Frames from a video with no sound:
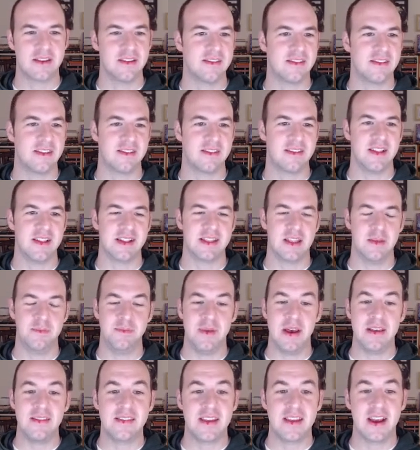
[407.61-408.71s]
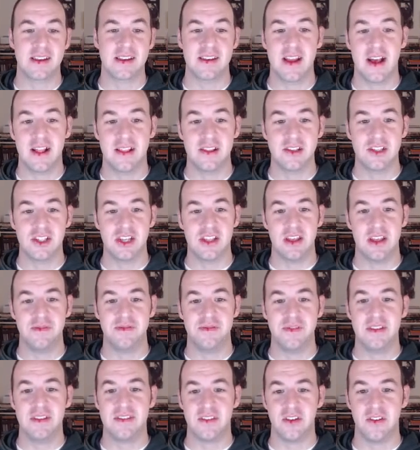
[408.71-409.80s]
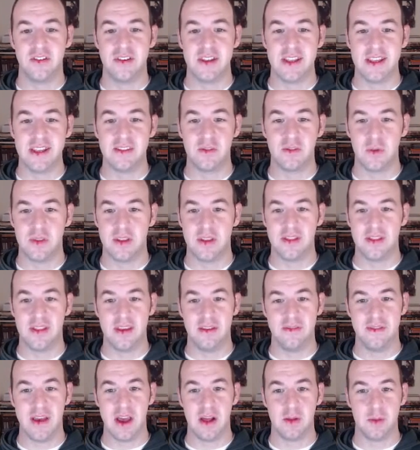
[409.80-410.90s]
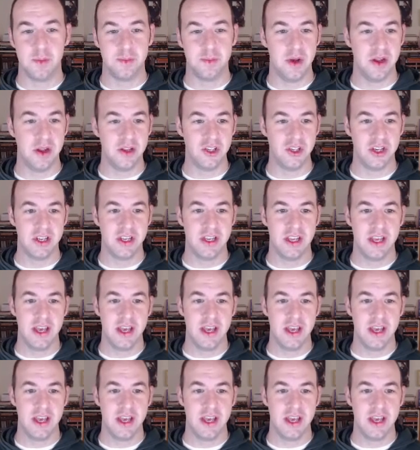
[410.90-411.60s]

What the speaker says: to select the best technology that fits your needs within the available budget.